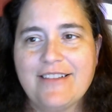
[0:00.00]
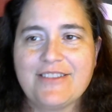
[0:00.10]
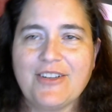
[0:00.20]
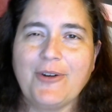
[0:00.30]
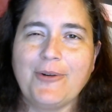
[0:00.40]

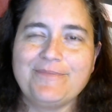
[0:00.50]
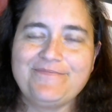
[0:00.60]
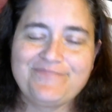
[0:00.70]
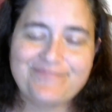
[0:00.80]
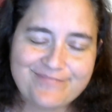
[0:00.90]
So
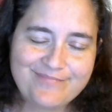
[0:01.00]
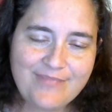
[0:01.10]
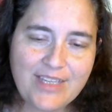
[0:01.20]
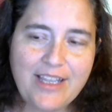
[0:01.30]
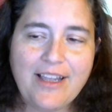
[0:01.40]

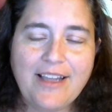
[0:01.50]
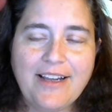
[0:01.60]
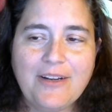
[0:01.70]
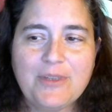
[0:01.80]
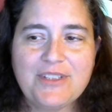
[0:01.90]
yeah, I
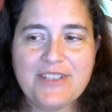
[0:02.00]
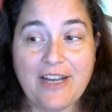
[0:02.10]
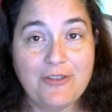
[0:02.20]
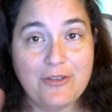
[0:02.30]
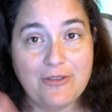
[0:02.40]
kind of wish
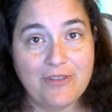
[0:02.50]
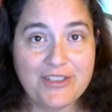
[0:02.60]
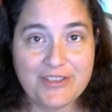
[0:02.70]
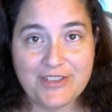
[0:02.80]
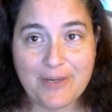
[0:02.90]
after you
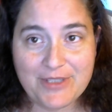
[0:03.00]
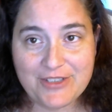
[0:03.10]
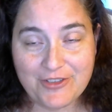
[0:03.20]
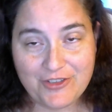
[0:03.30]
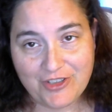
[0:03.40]
finish the time
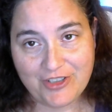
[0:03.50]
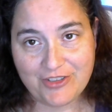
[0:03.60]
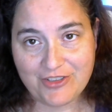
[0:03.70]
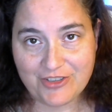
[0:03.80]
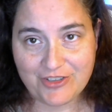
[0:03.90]
research you
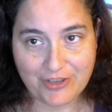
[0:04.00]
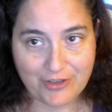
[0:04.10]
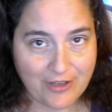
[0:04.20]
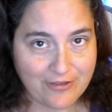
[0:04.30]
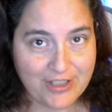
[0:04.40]
could just shut
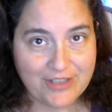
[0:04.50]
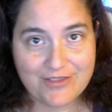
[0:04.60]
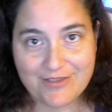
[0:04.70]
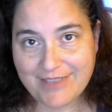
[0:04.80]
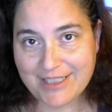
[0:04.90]
it off,
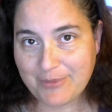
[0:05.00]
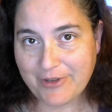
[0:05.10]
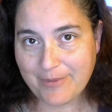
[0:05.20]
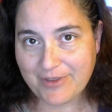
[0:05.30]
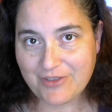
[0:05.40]
because that's
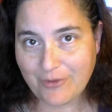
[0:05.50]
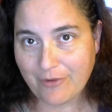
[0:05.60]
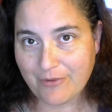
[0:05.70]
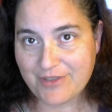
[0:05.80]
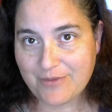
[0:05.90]
pretty much the
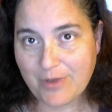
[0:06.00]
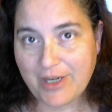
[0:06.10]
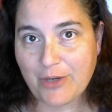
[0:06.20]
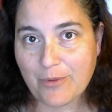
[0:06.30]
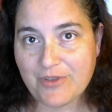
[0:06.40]
only reason
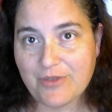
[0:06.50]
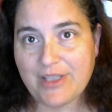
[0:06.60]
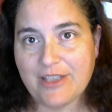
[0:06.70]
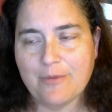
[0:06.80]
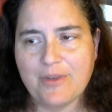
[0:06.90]
why you were
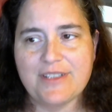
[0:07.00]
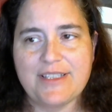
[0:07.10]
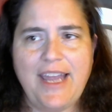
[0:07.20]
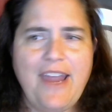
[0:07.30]
doing them, because they